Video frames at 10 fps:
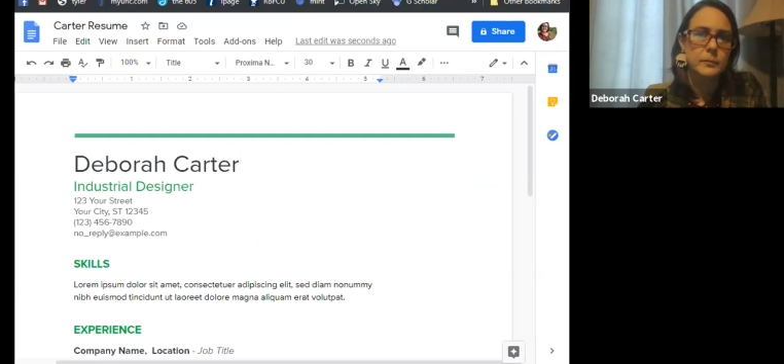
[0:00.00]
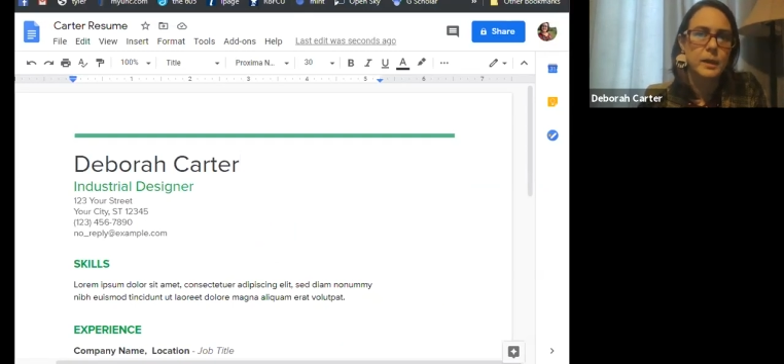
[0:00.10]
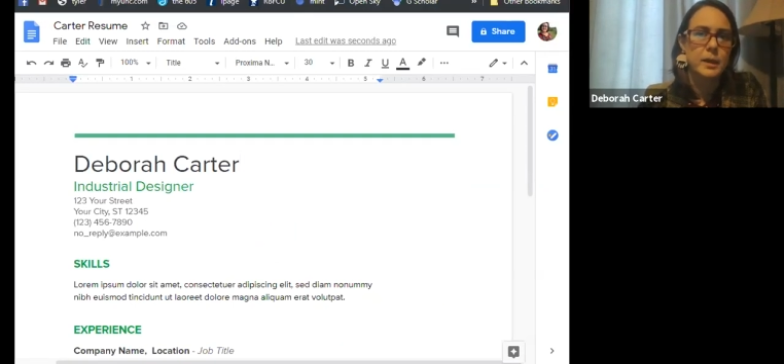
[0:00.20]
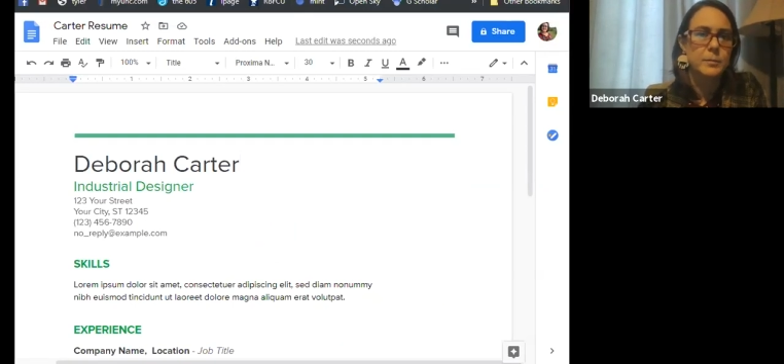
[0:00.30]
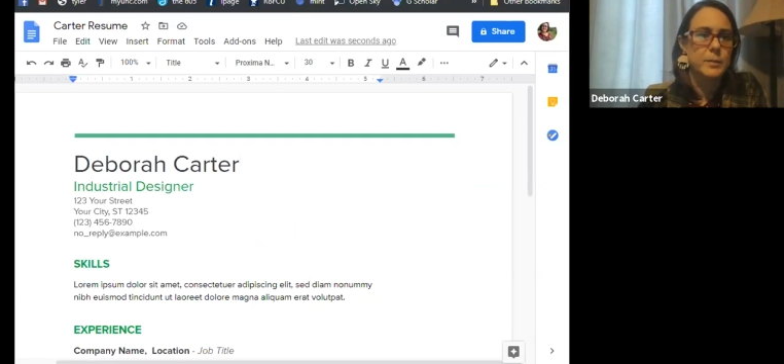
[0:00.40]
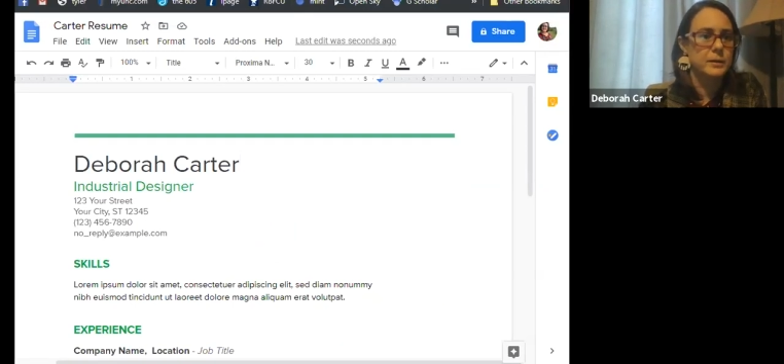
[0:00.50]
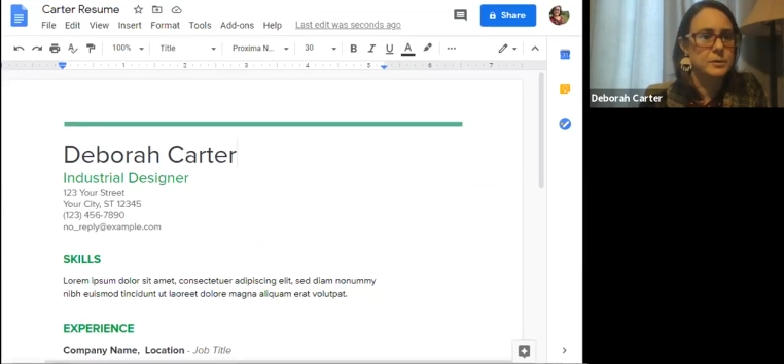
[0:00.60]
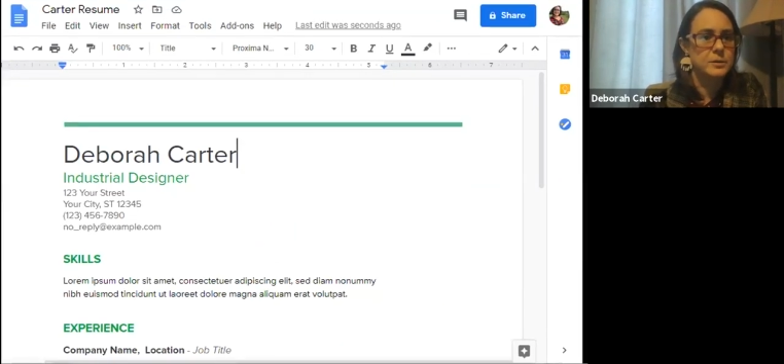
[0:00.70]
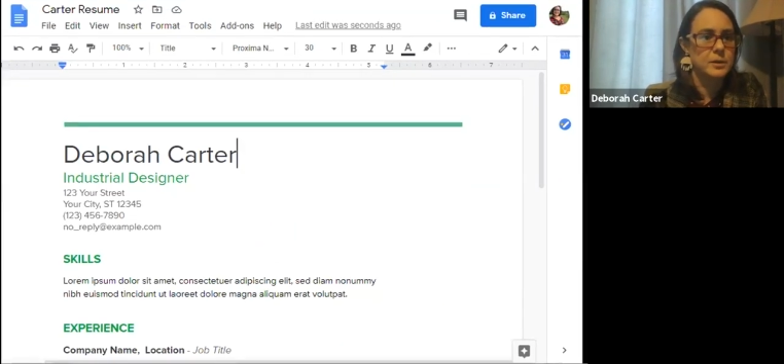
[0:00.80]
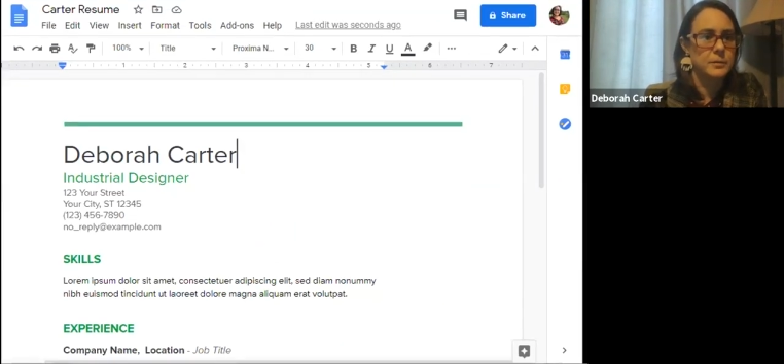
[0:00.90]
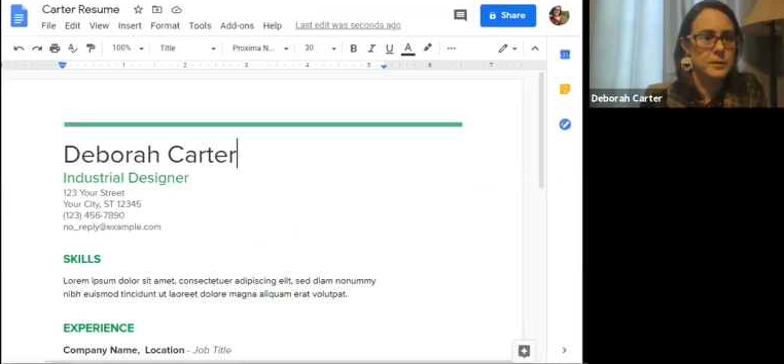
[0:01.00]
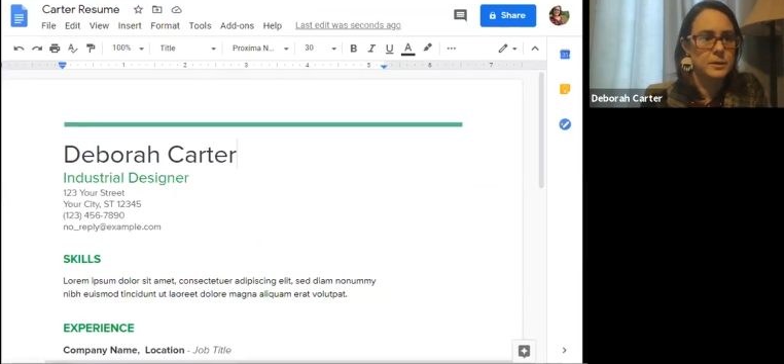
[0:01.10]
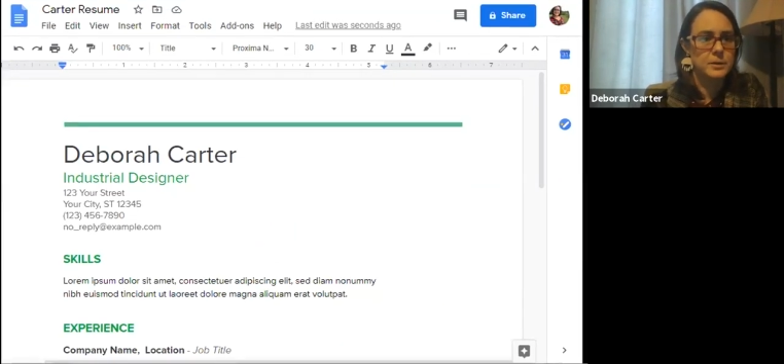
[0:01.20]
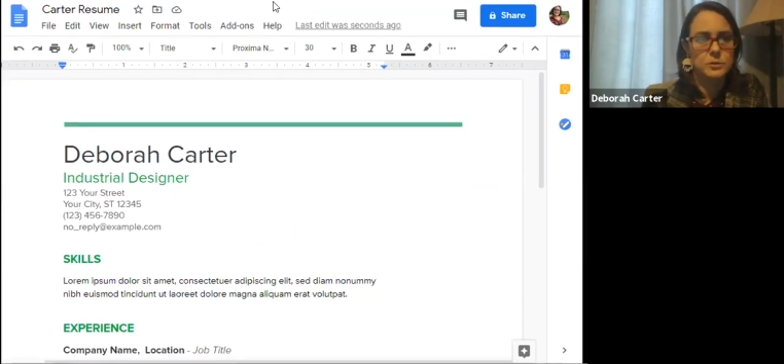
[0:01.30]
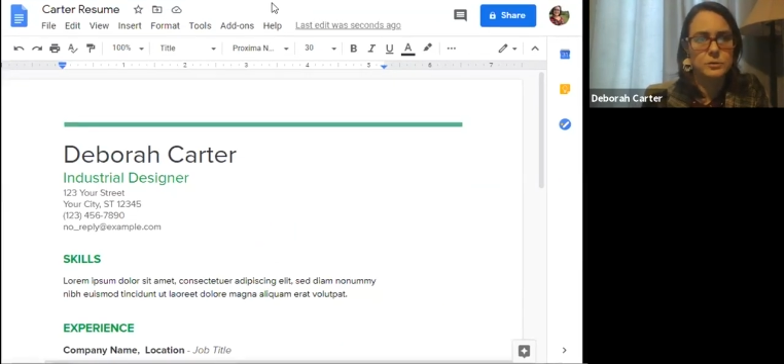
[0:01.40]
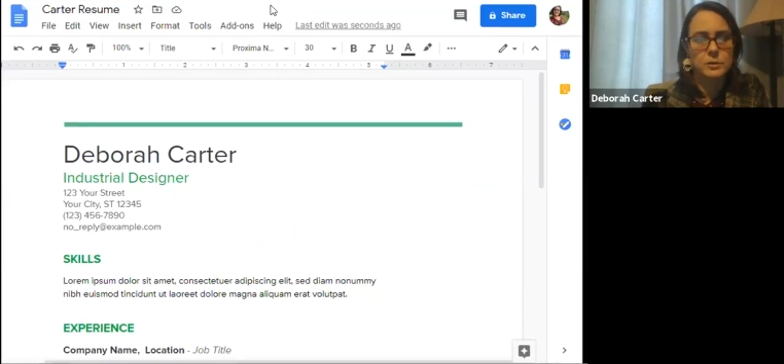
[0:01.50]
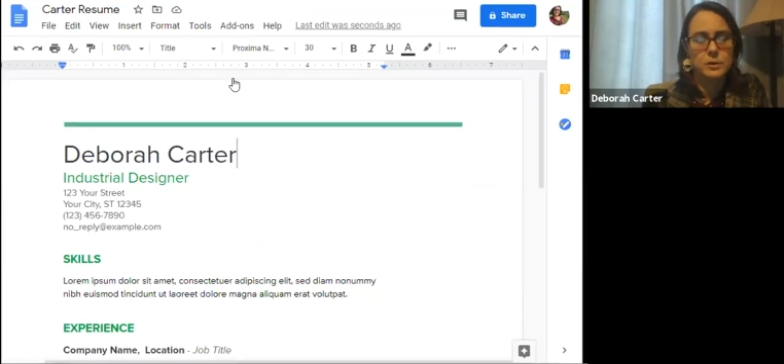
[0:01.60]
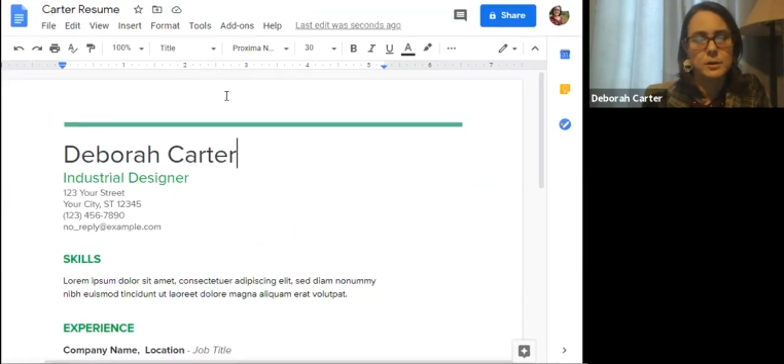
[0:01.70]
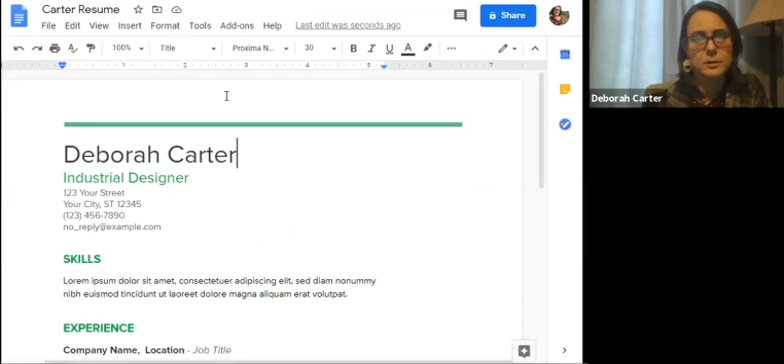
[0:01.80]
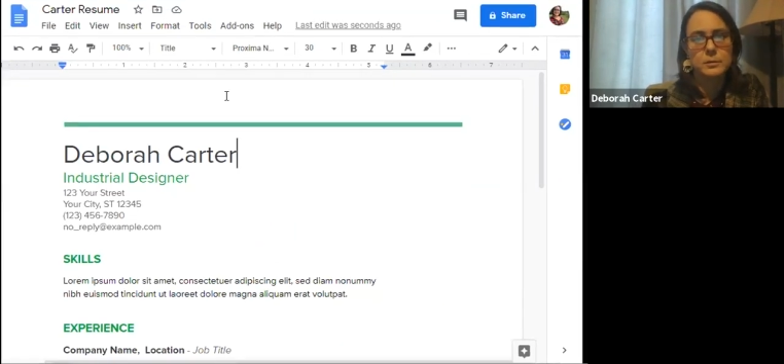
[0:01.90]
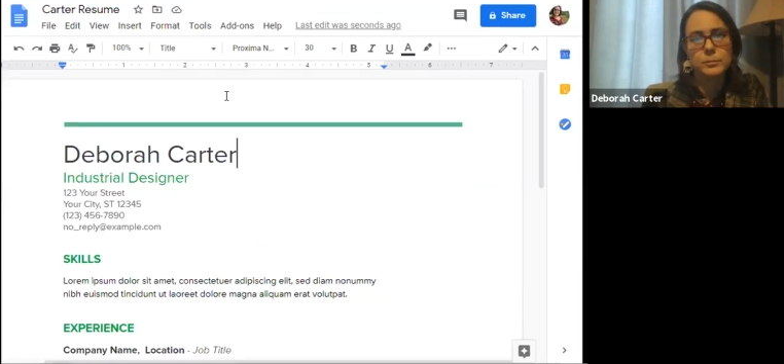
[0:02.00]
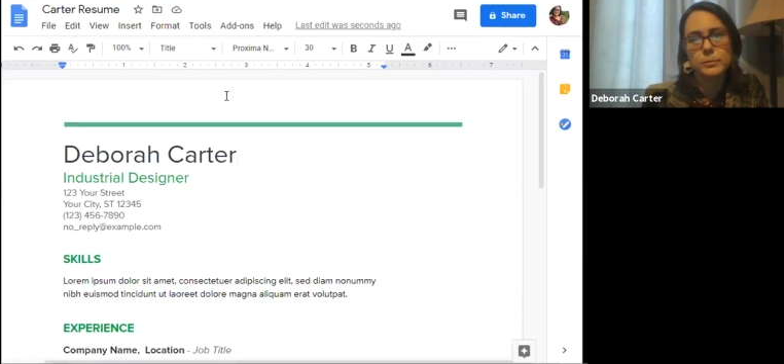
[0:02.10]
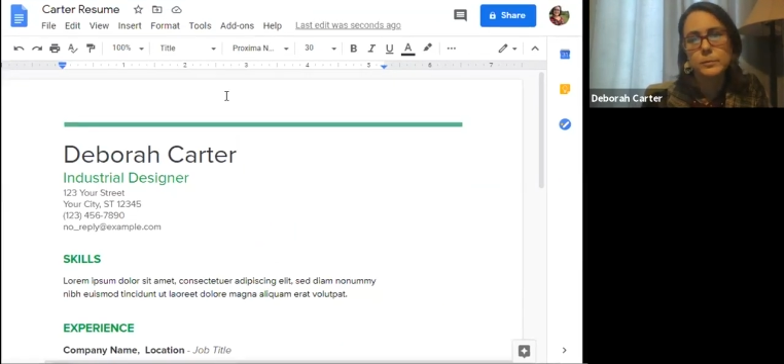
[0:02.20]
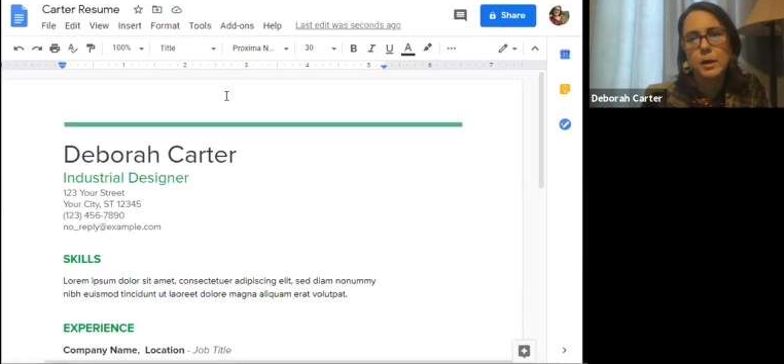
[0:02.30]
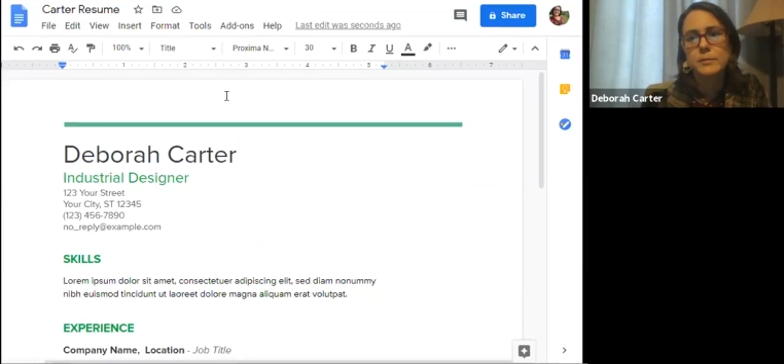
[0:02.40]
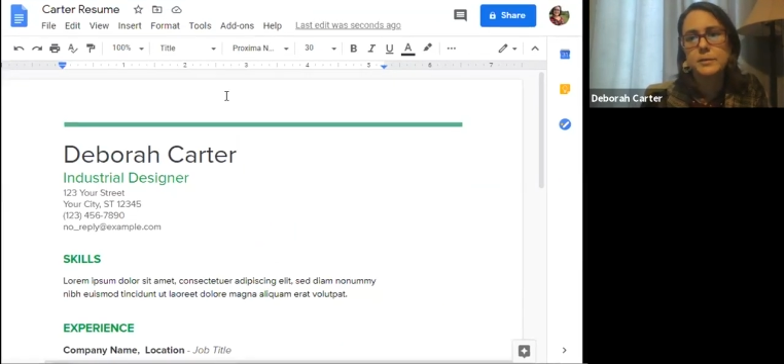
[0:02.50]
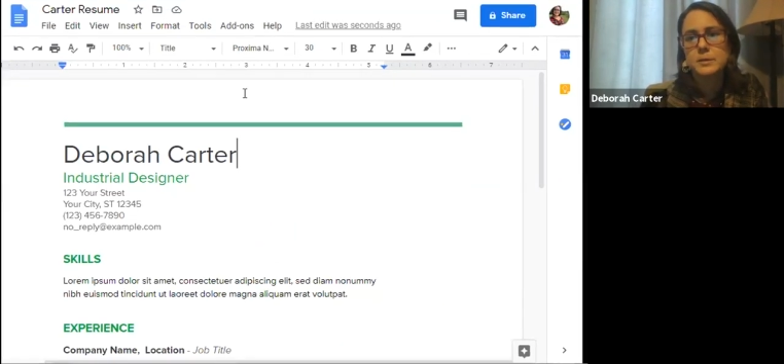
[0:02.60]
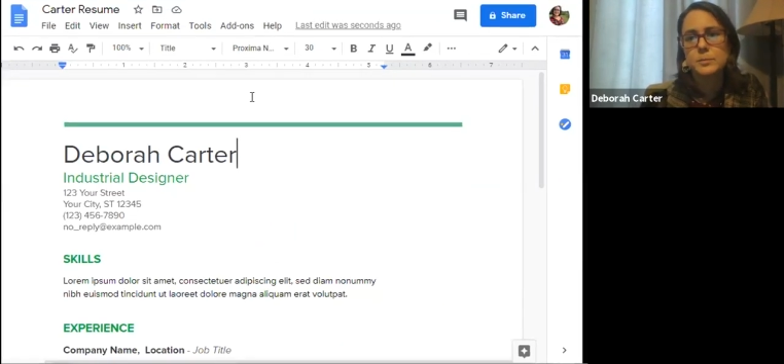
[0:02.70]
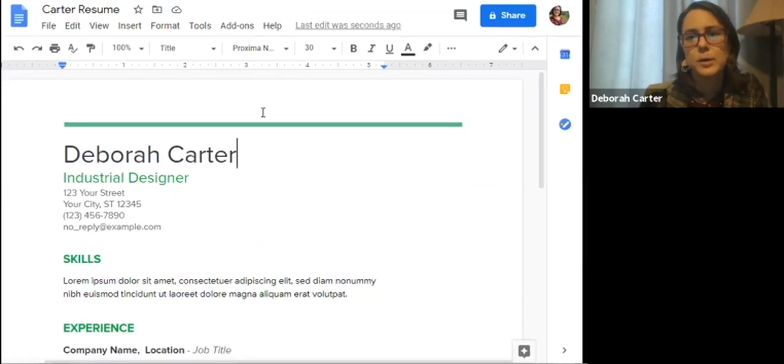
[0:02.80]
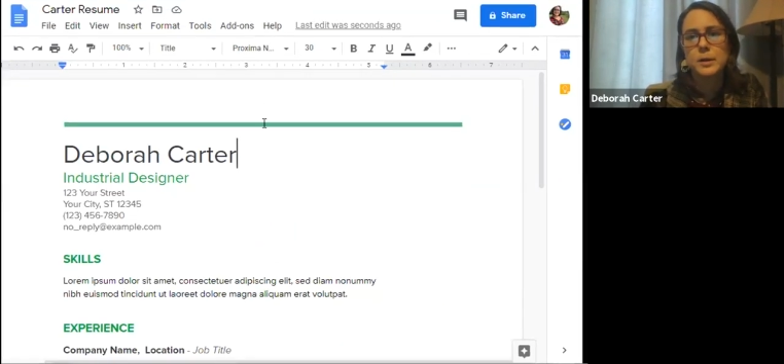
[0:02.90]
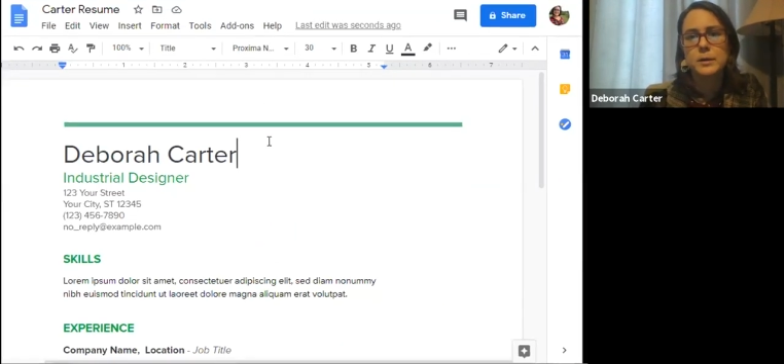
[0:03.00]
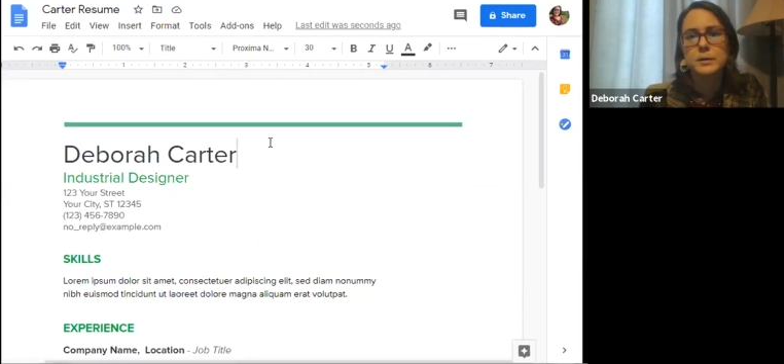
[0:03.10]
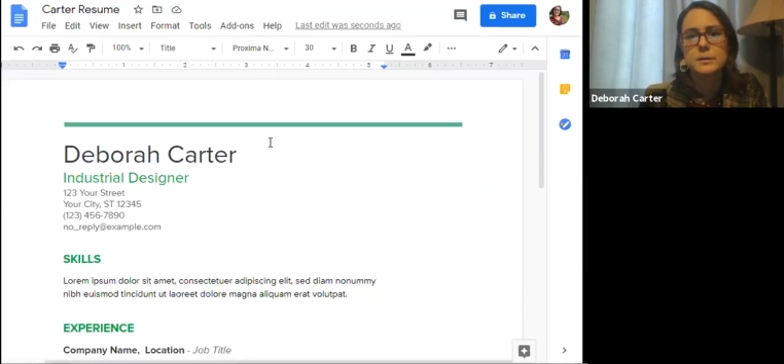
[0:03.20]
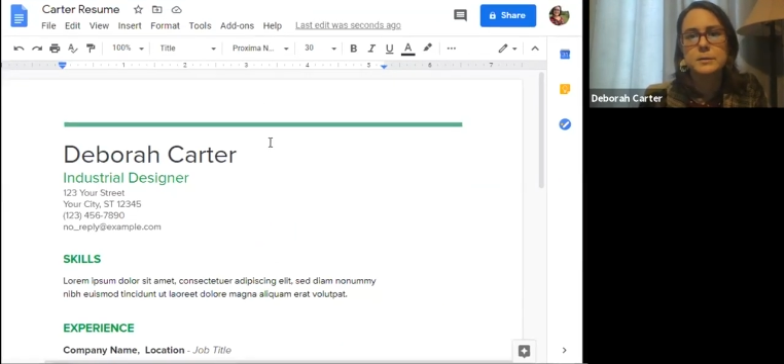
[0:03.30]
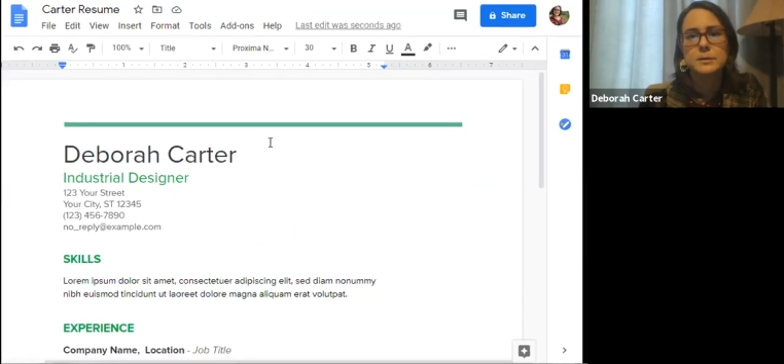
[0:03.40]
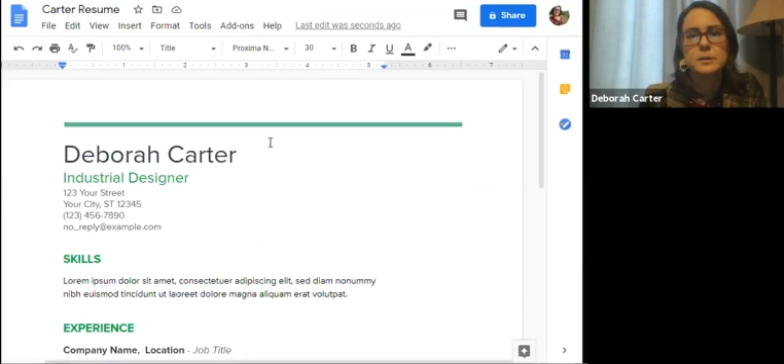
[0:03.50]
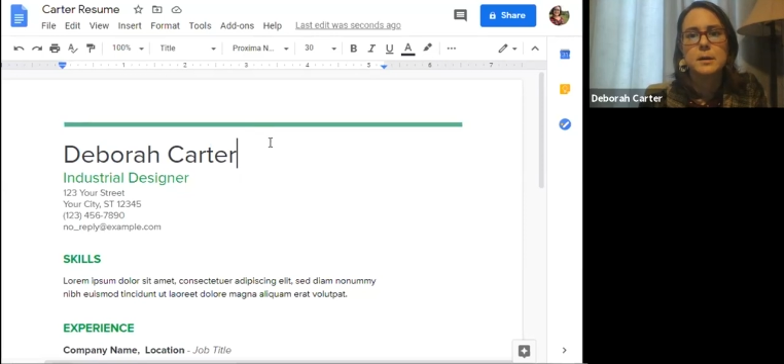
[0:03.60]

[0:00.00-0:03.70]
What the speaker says: Microsoft Office products.